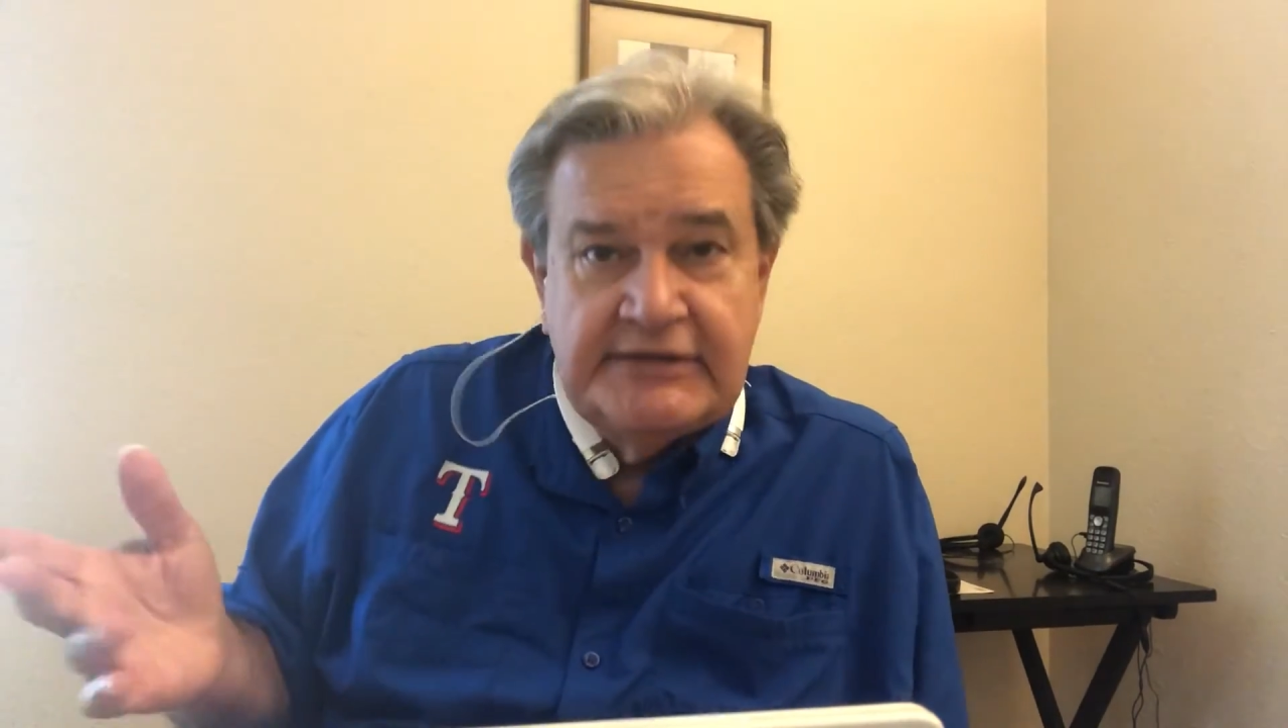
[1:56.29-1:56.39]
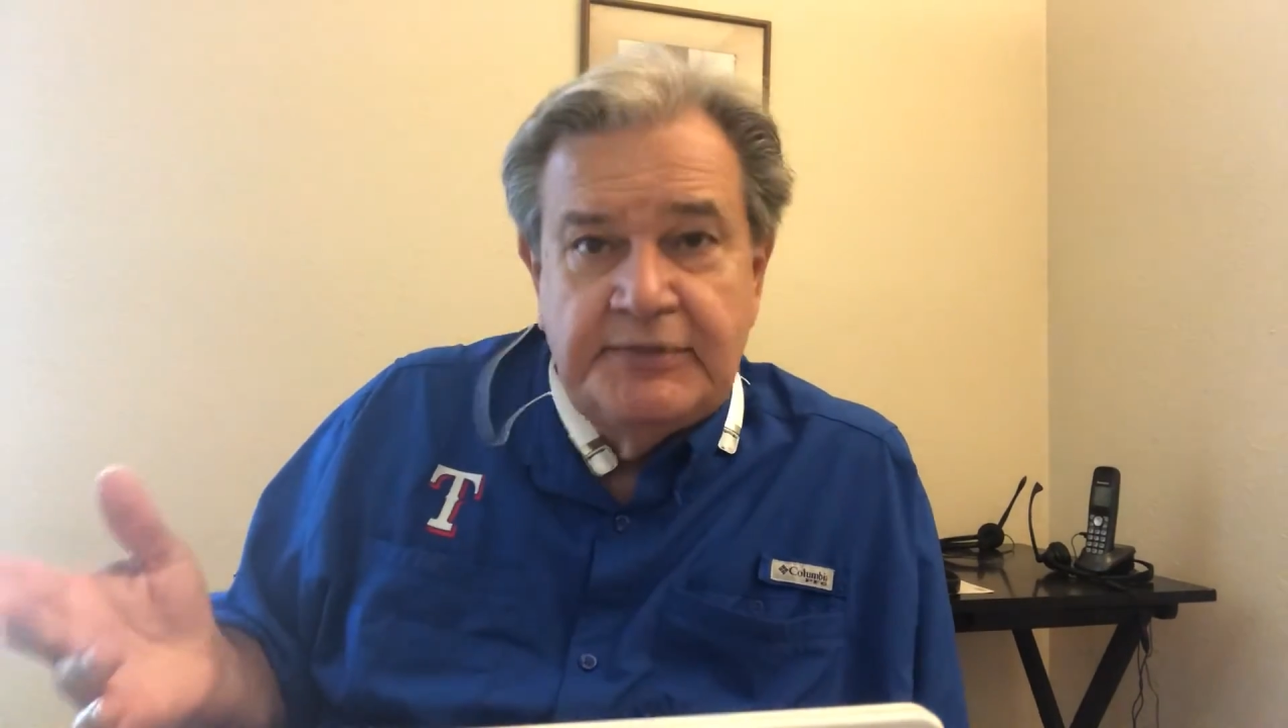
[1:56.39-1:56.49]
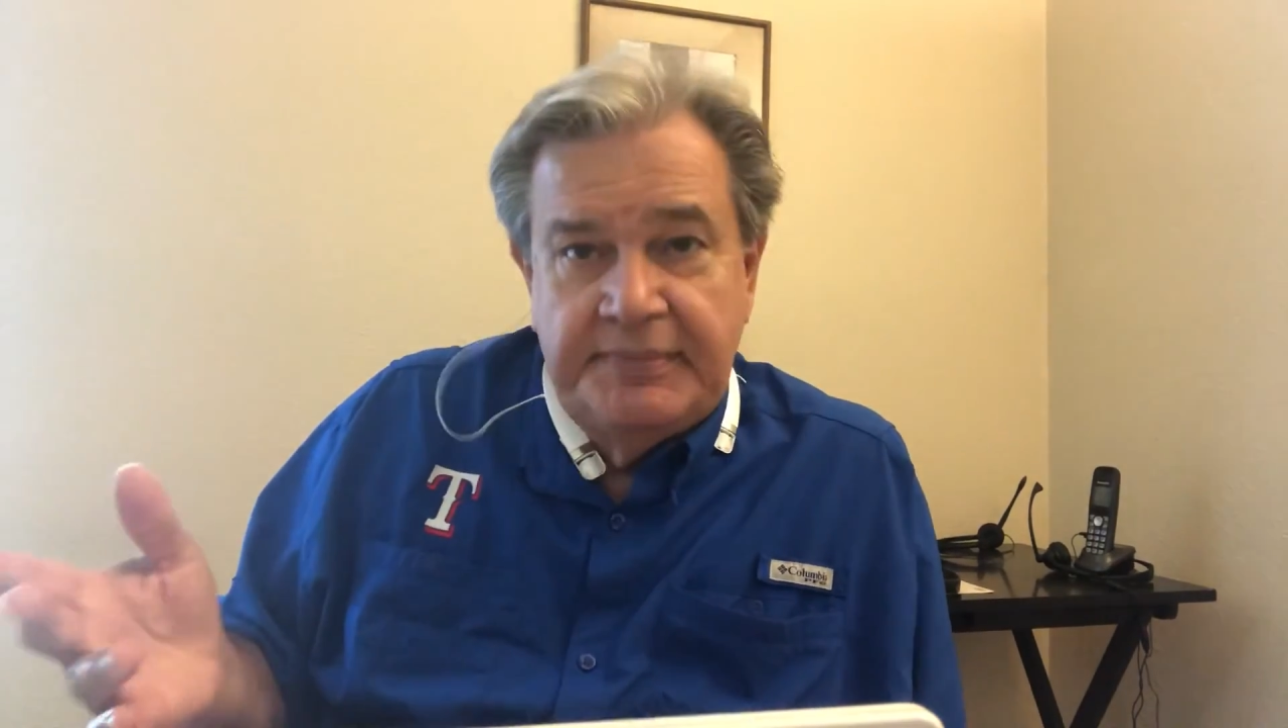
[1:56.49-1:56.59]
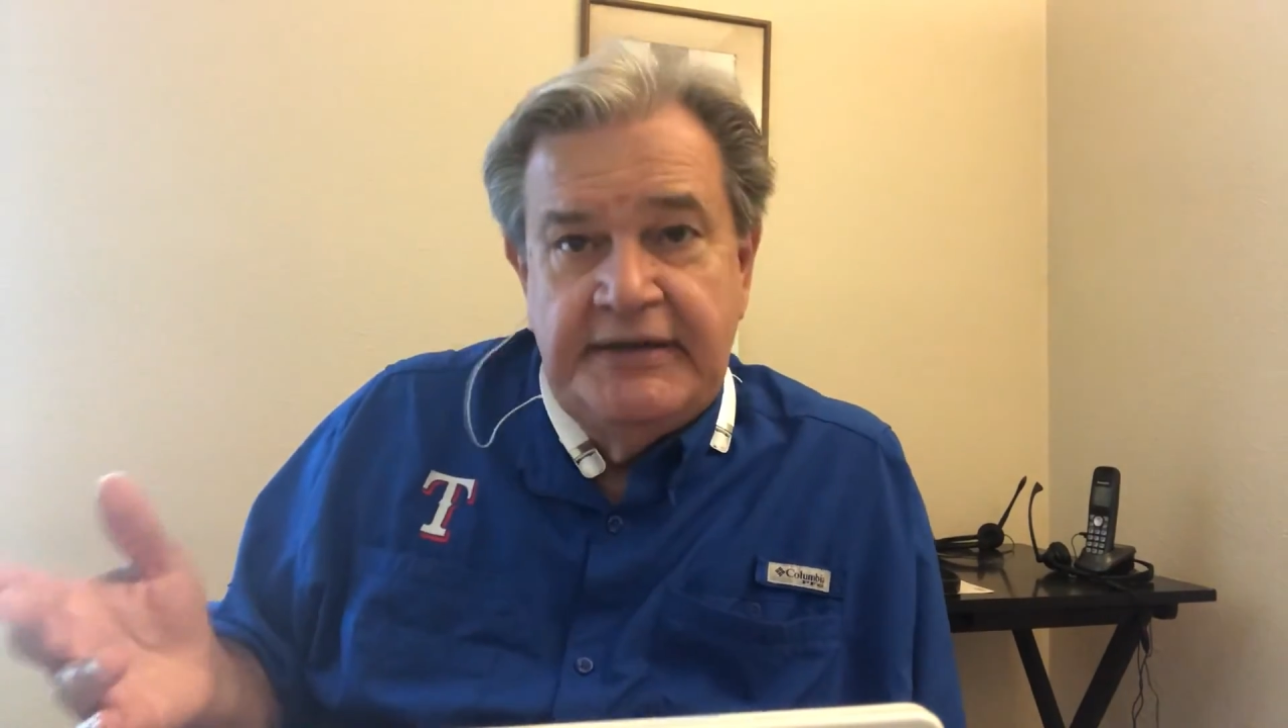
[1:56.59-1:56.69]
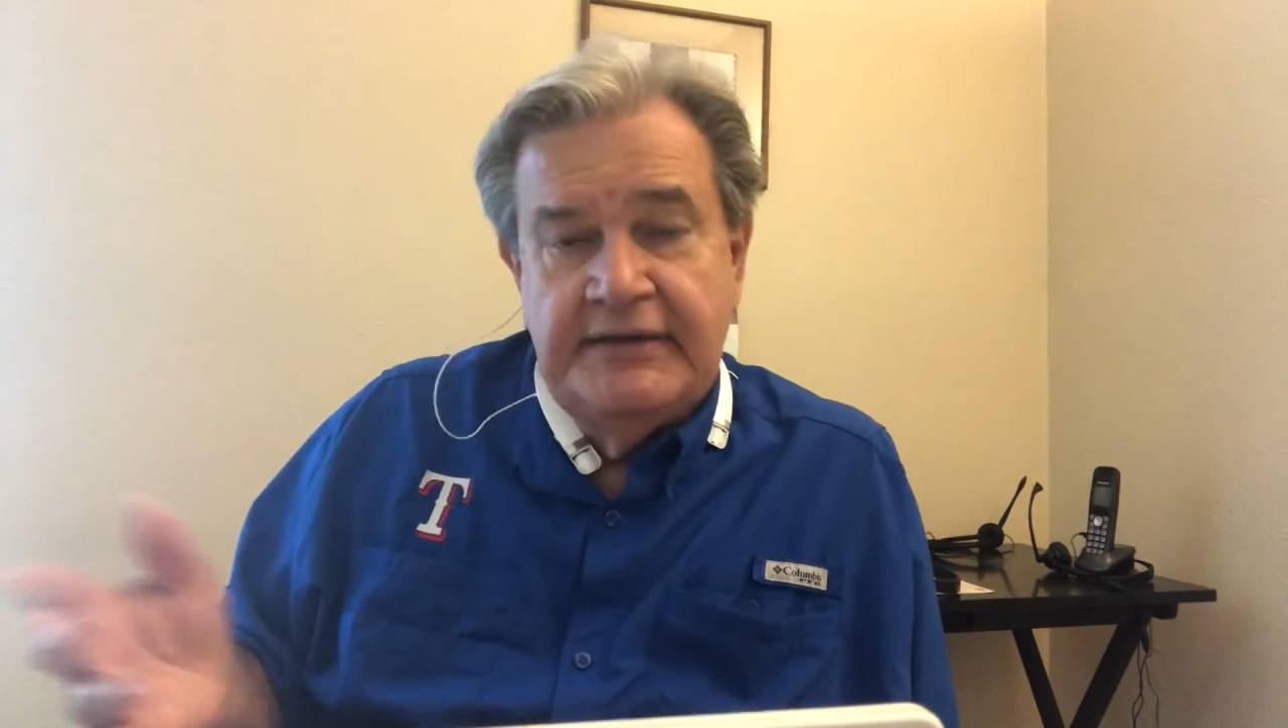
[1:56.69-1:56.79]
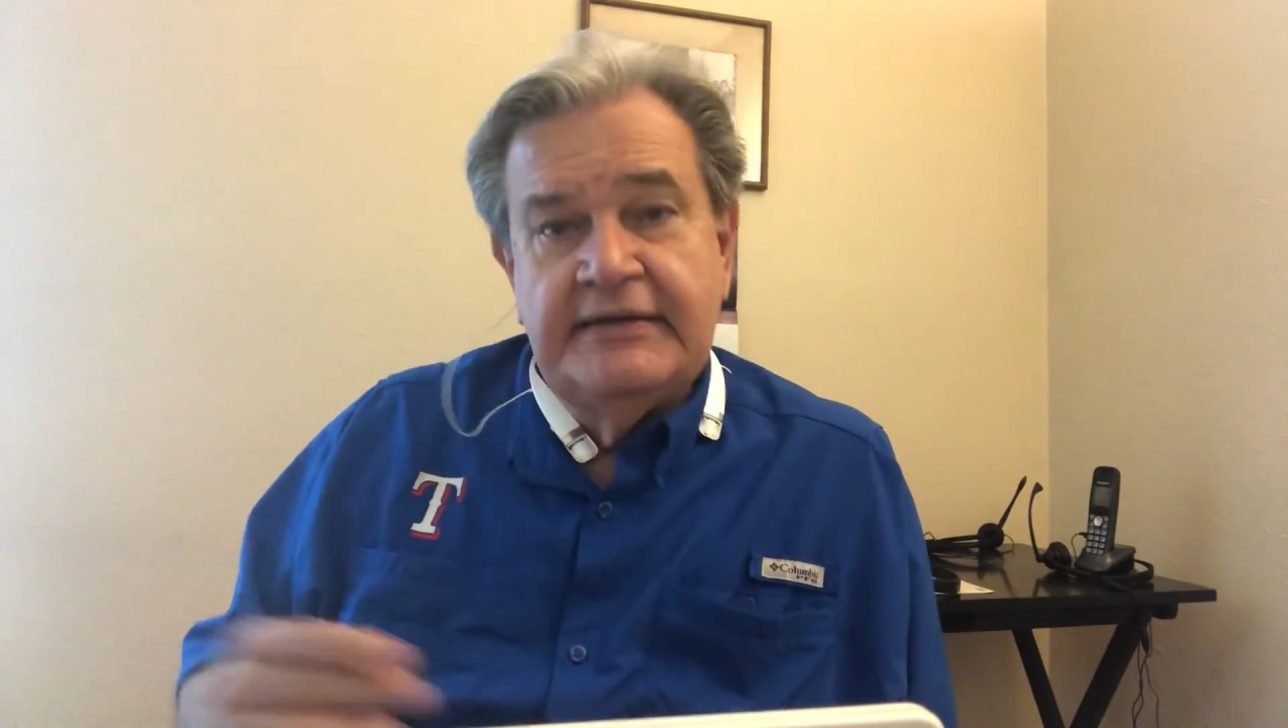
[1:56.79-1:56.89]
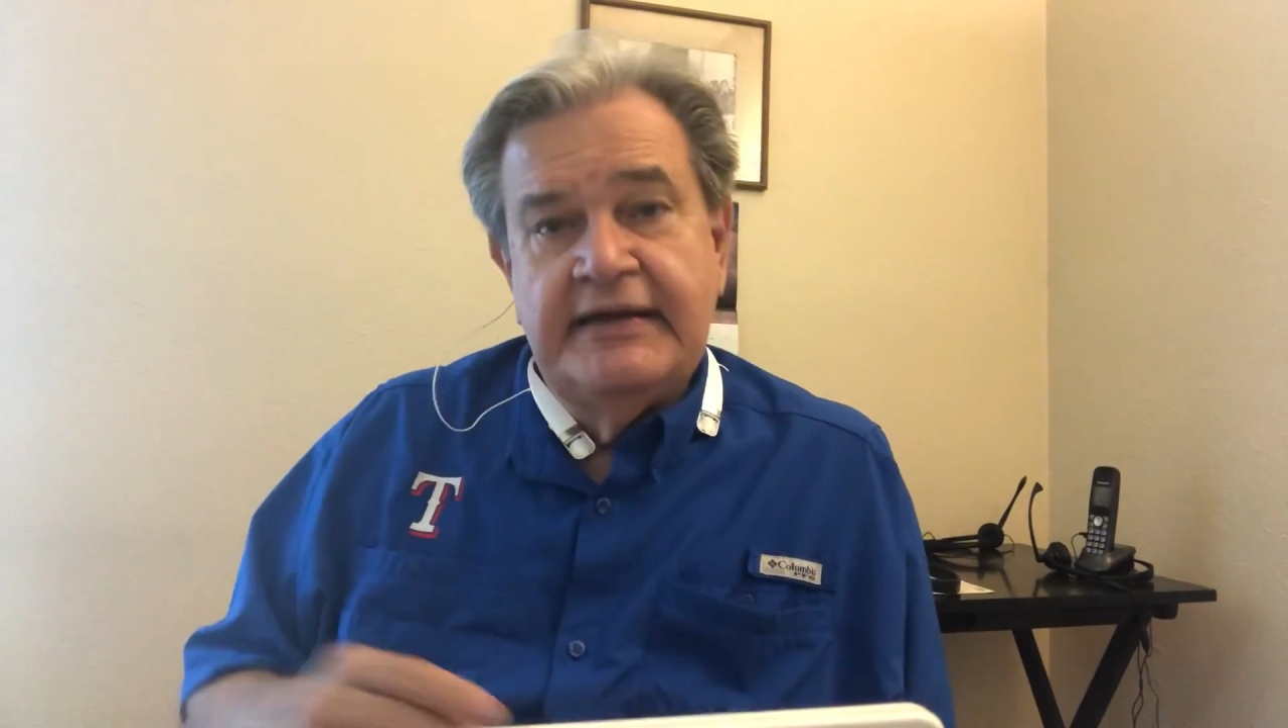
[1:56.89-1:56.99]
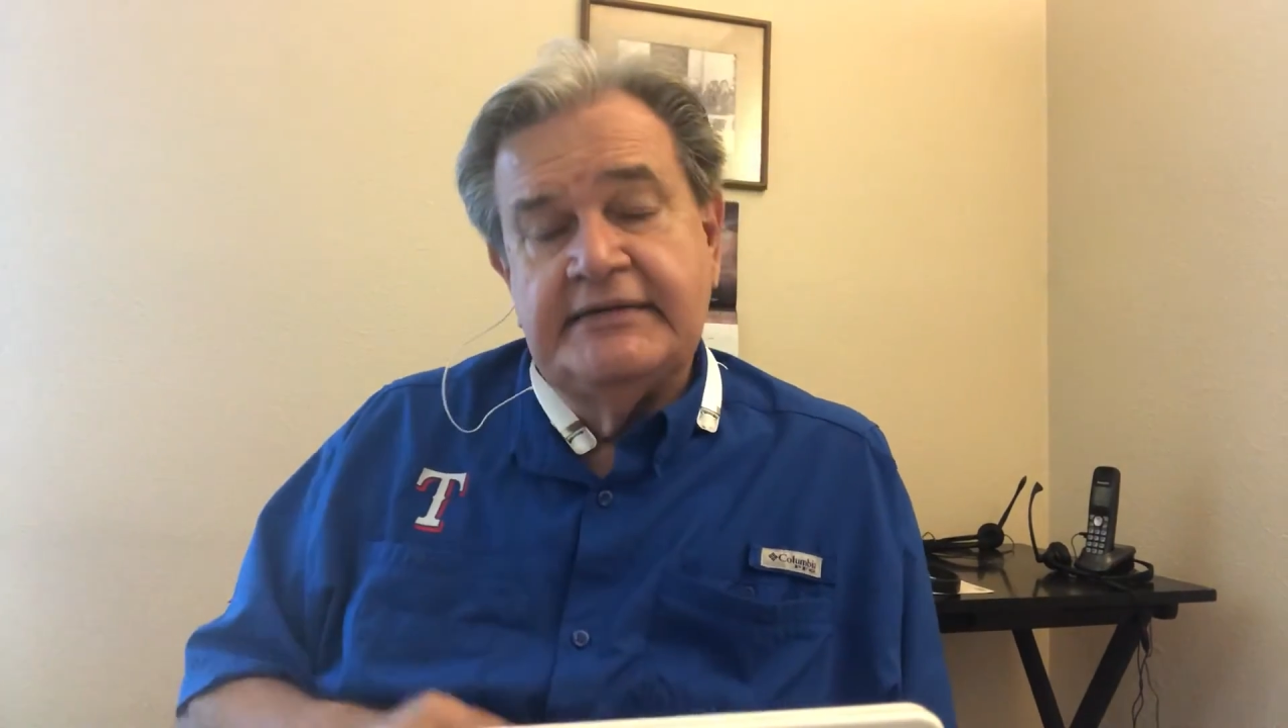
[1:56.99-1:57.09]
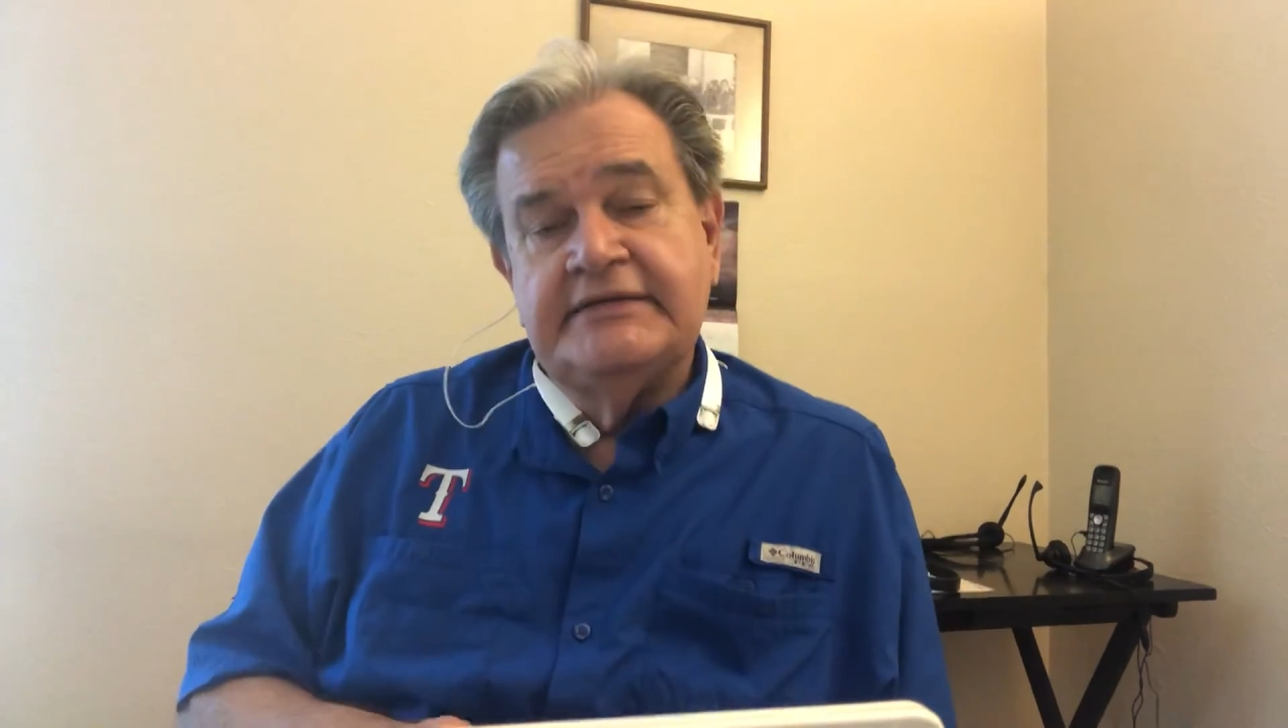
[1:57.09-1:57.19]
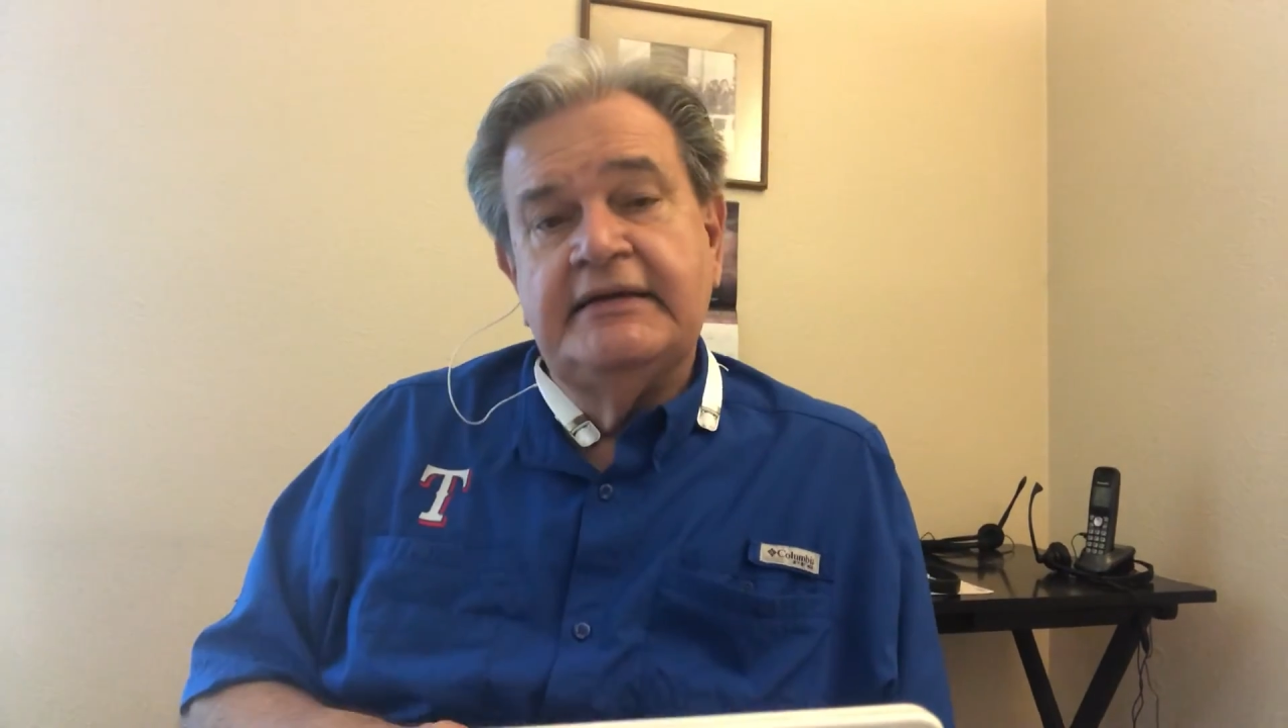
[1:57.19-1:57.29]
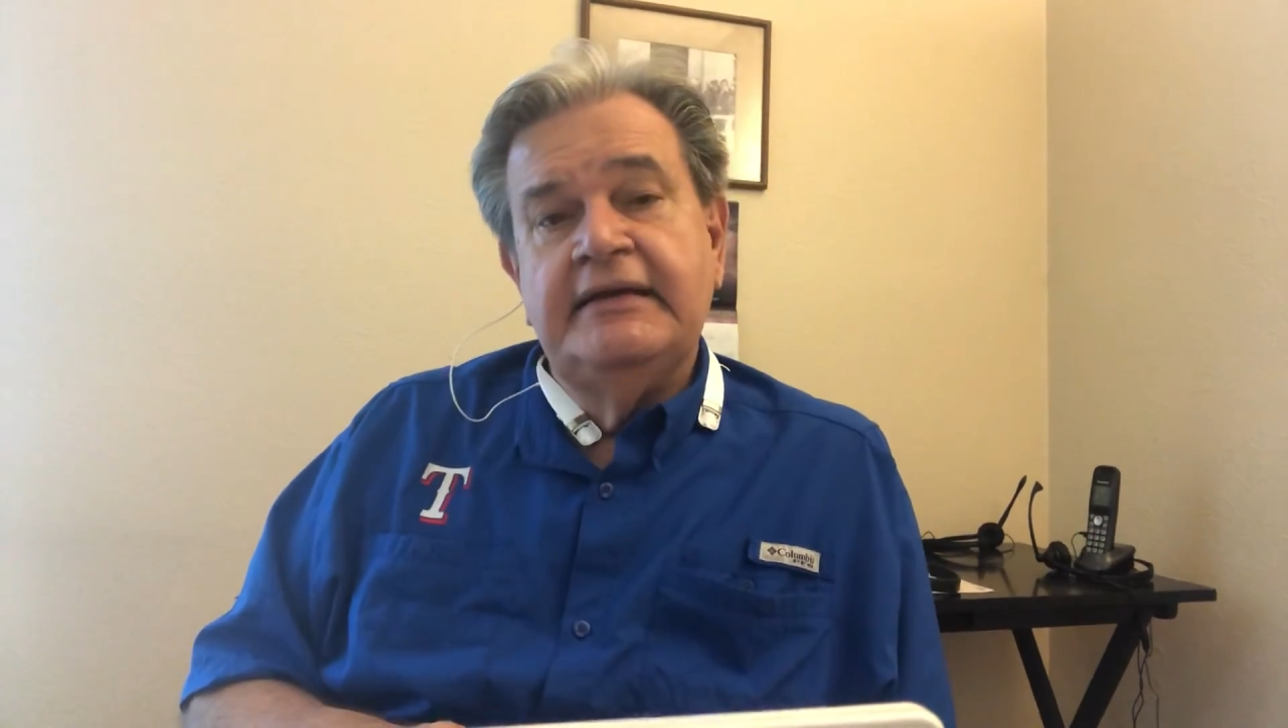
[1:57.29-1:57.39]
opinion has,